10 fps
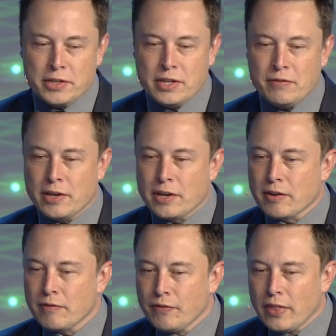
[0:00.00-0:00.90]
to press that
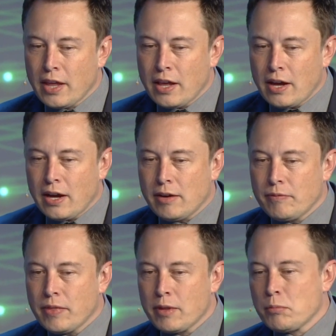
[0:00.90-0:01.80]
button.
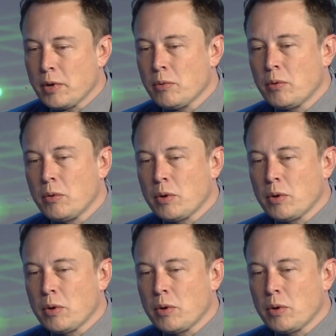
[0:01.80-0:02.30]
But